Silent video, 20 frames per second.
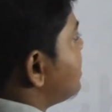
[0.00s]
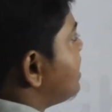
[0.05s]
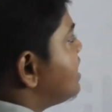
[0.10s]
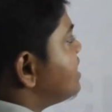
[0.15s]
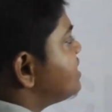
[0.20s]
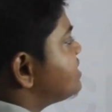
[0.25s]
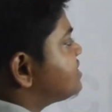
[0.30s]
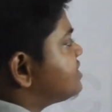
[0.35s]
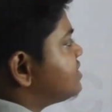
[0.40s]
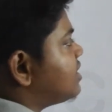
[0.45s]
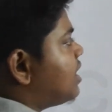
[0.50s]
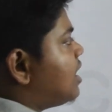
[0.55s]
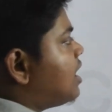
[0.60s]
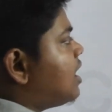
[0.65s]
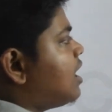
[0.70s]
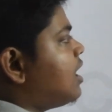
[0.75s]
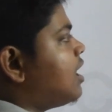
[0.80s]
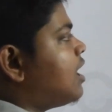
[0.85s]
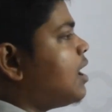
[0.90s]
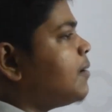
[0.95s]
is
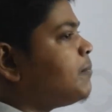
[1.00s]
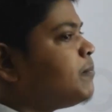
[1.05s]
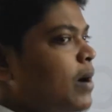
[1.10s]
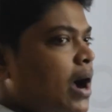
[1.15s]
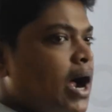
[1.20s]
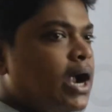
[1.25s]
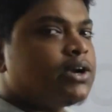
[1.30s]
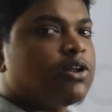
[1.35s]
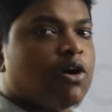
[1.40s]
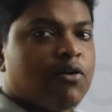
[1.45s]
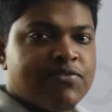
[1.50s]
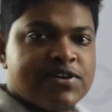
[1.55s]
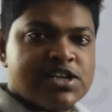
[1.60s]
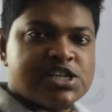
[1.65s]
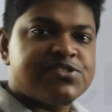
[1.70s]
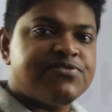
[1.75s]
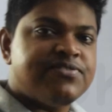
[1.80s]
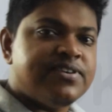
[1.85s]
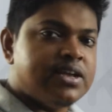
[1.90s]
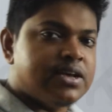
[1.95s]
a part of a
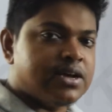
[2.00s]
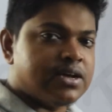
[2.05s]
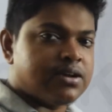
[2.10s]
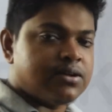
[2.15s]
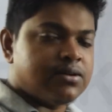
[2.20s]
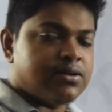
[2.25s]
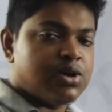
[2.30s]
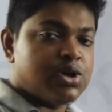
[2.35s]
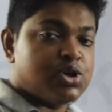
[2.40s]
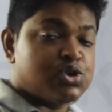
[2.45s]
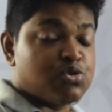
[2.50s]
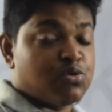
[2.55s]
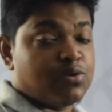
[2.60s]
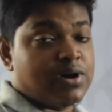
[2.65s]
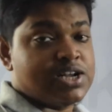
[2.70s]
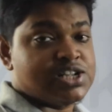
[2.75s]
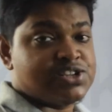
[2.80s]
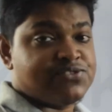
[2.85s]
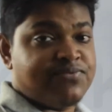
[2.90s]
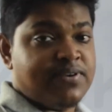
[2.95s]
sphere, so
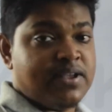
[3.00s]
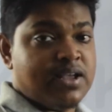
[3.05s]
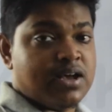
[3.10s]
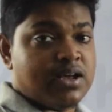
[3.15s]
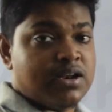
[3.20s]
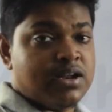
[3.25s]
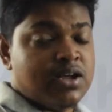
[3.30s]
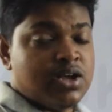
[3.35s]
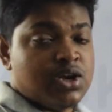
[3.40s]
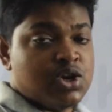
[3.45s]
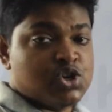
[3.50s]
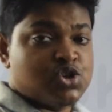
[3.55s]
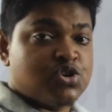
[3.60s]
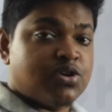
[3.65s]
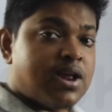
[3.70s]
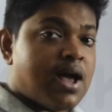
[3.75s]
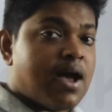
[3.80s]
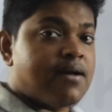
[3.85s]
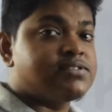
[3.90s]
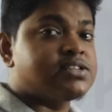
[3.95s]
a sphere
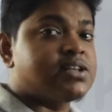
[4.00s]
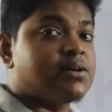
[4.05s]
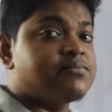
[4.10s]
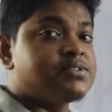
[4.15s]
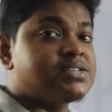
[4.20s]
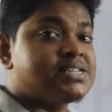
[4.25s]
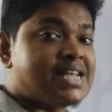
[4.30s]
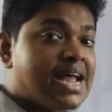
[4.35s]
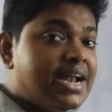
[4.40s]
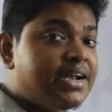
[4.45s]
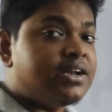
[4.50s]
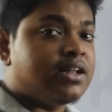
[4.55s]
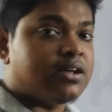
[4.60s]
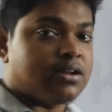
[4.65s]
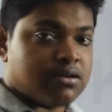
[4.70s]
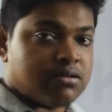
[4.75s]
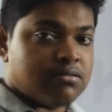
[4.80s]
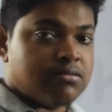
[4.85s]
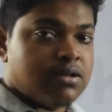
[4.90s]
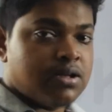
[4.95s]
should have some
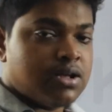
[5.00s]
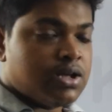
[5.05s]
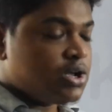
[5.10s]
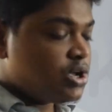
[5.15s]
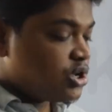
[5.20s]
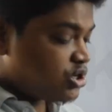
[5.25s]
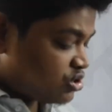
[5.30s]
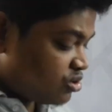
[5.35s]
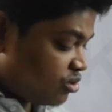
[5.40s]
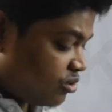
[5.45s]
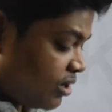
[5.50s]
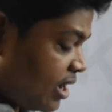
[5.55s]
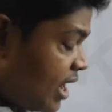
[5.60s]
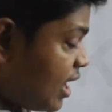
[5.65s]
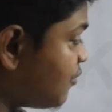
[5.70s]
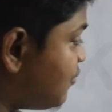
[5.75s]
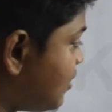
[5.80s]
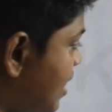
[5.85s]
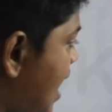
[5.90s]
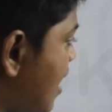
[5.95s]
center. So
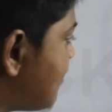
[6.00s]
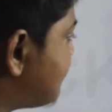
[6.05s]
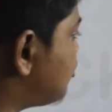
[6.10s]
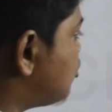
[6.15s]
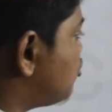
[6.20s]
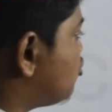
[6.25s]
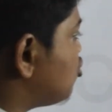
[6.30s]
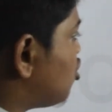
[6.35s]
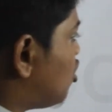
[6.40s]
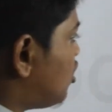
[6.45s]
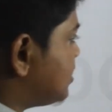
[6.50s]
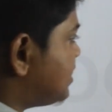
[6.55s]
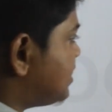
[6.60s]
we have to draw